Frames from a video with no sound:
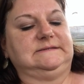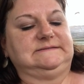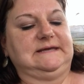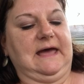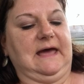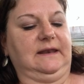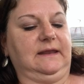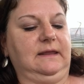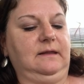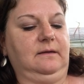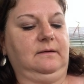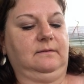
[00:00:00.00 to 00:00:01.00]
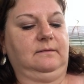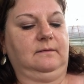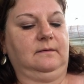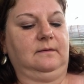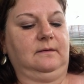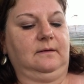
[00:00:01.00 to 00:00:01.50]
Dottie.
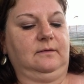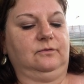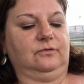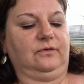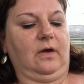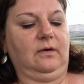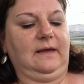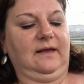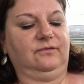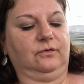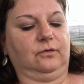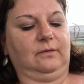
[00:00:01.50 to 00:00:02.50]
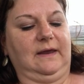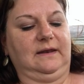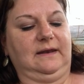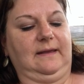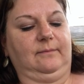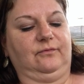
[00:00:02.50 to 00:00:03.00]
There's all kinds of great
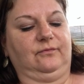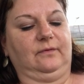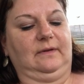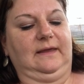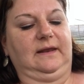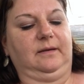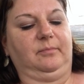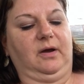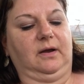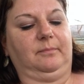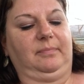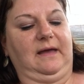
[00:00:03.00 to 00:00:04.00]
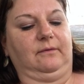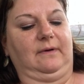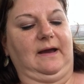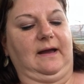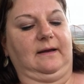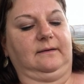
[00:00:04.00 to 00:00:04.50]
names for a ladybug pet
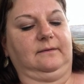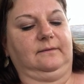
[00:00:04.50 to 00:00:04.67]
rock.